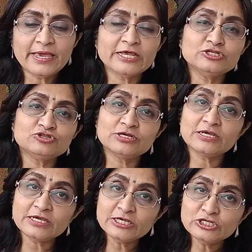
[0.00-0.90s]
entry
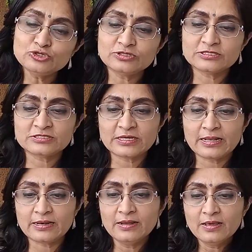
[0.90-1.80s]
into the
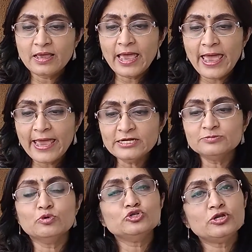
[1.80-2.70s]
cell and
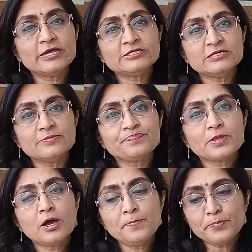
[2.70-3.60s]
modulating
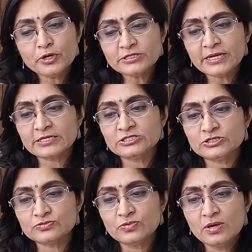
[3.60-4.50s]
a
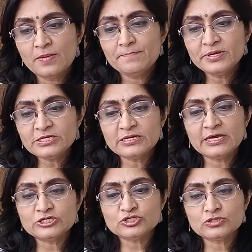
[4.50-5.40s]
protective
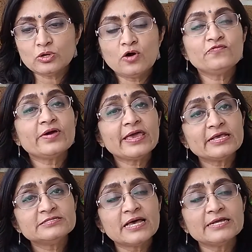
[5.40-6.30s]
mitigation of
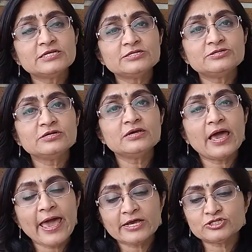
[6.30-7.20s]
excitatory
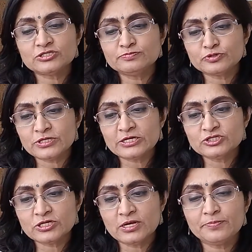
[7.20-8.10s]
action
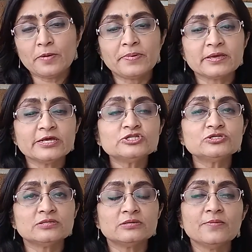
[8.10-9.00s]
potential
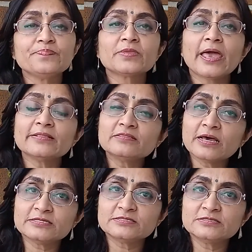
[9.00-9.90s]
propagation, and
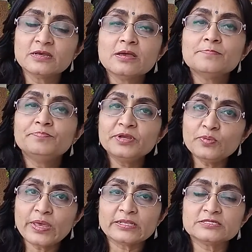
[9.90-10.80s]
thus
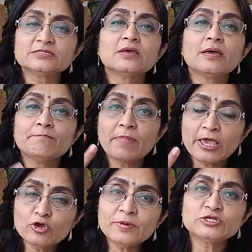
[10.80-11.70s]
prevents
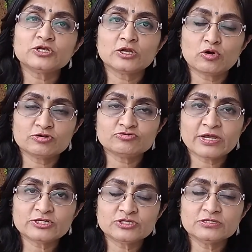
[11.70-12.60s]
myometrial
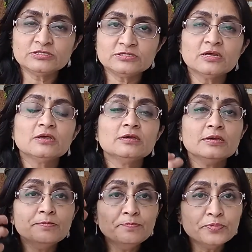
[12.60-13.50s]
contractions,
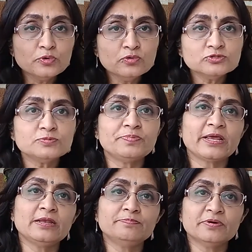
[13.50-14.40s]
improves
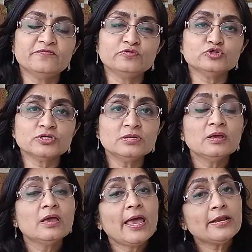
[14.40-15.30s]
brain perfusion,
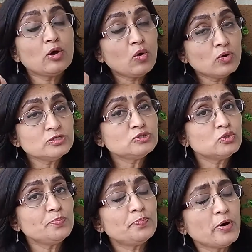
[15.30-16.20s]
and
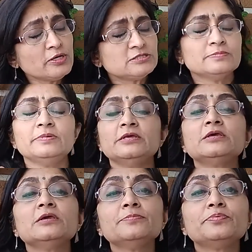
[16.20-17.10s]
also possibly
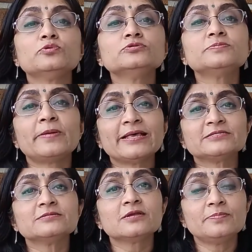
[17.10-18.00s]
improves
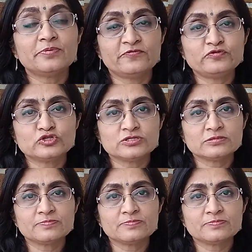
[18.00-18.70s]
placental perfusion.